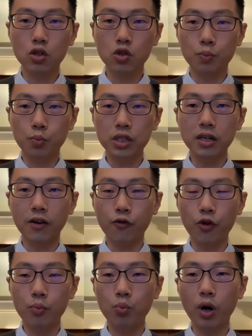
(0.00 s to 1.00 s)
to putting a
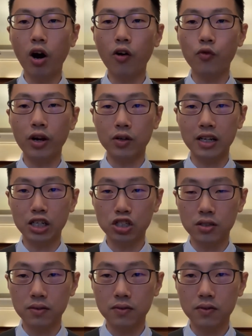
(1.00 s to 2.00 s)
framework of
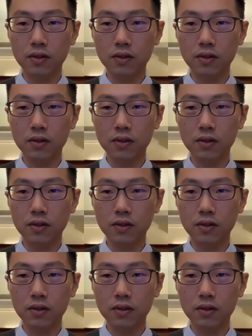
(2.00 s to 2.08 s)
regulation.